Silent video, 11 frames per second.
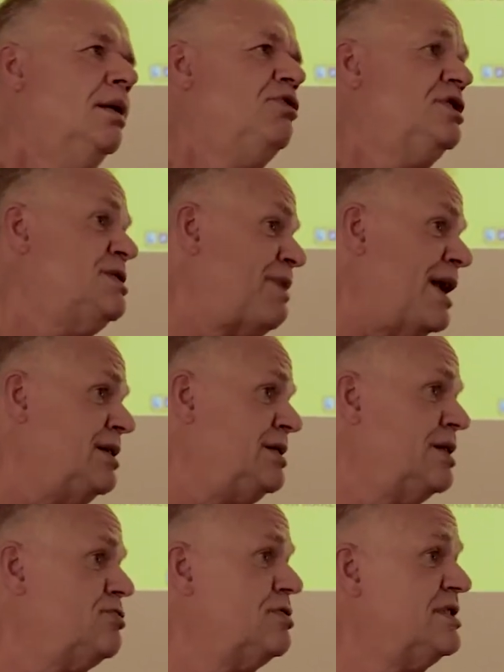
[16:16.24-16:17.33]
Municipality
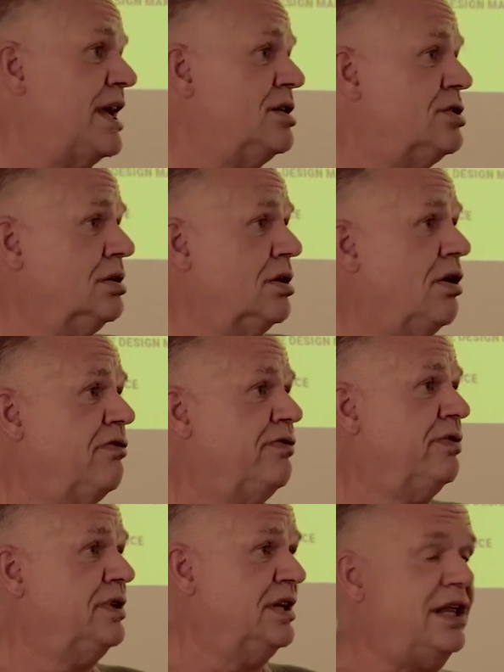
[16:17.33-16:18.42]
Association
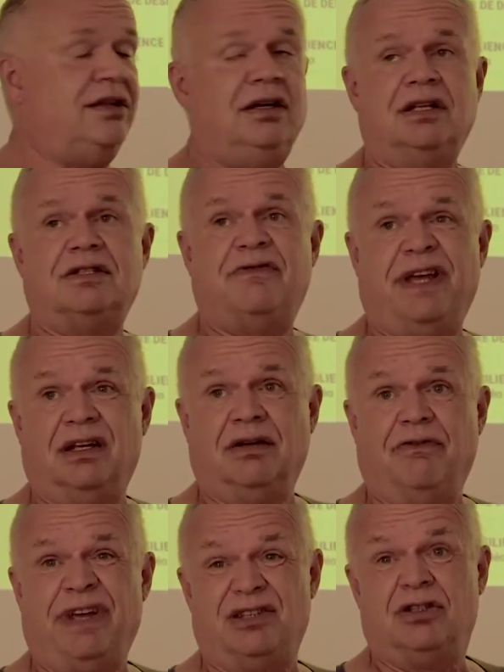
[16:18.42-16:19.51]
of the Netherlands,
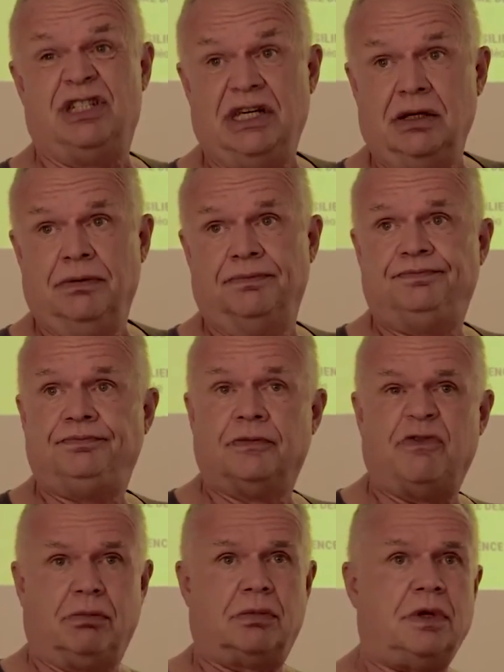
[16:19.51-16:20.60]
VNG,
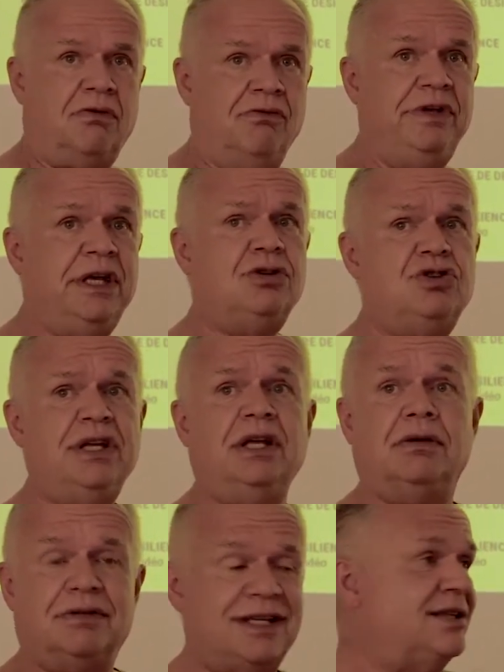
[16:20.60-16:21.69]

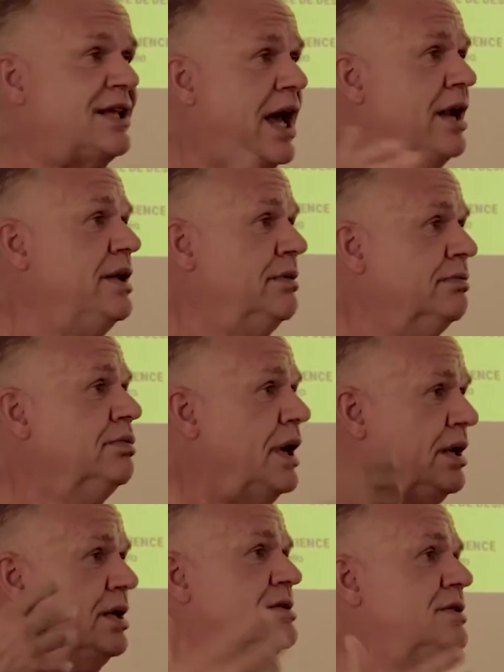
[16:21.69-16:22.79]
Zatari,
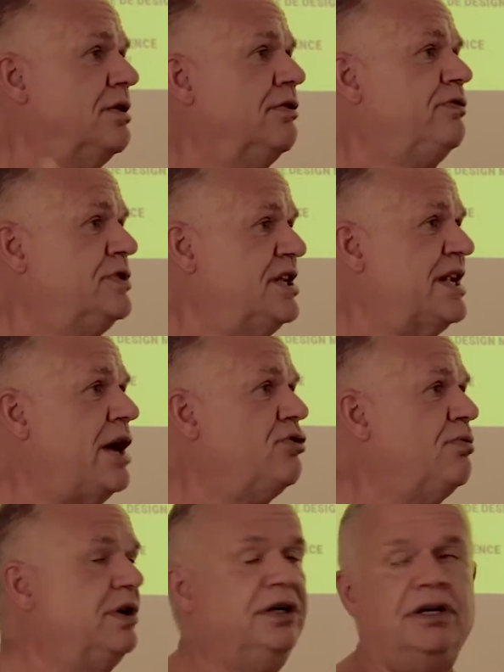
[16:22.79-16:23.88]
and it's a
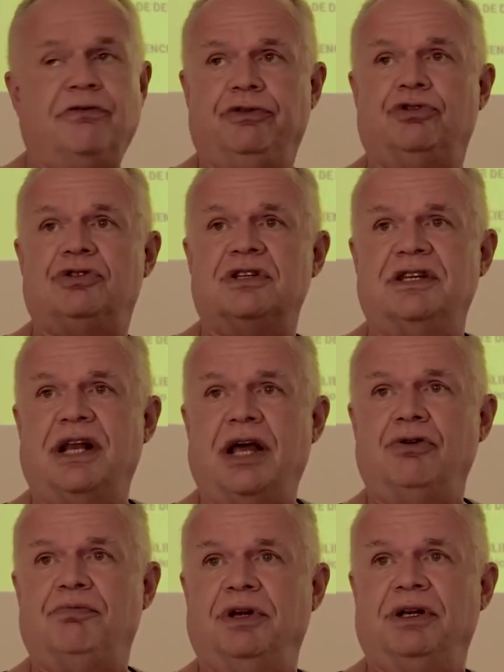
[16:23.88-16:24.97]
scenario building, future
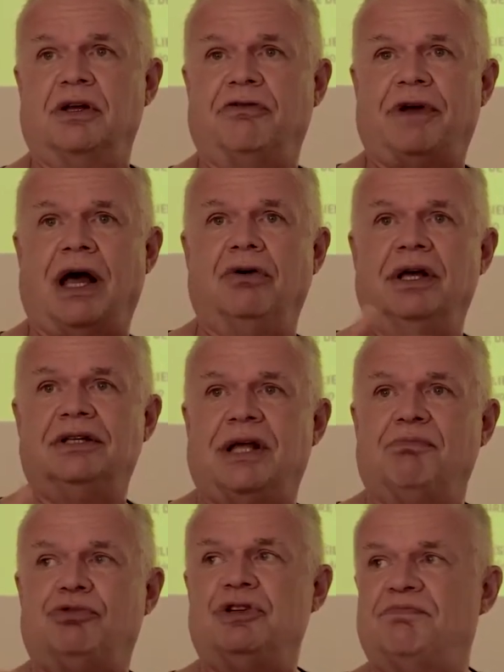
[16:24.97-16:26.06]
scenario building of how a
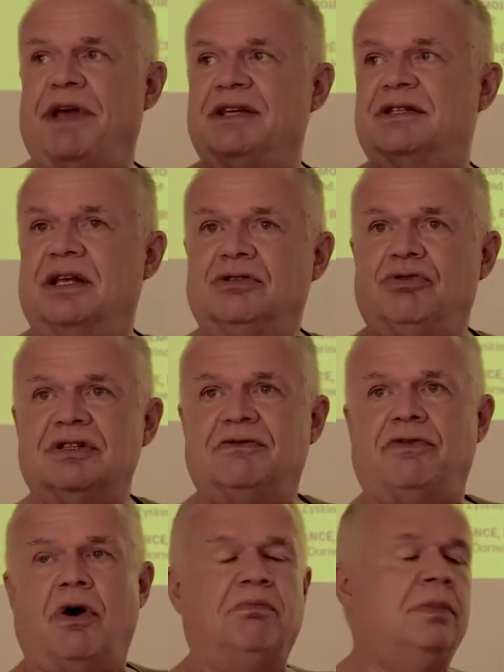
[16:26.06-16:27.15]
temporary space can
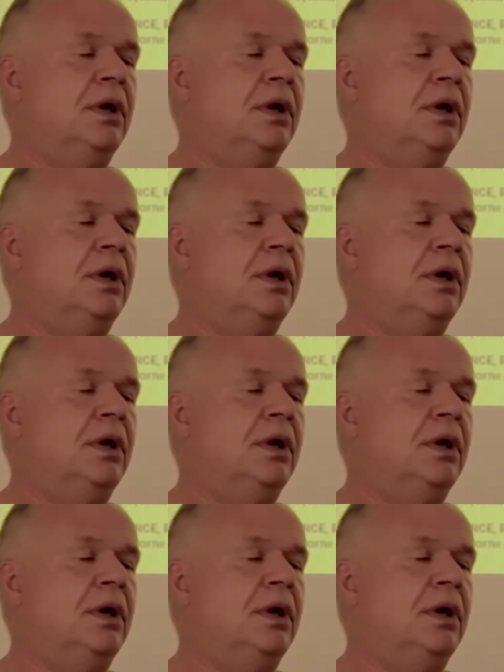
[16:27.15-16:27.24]
transform.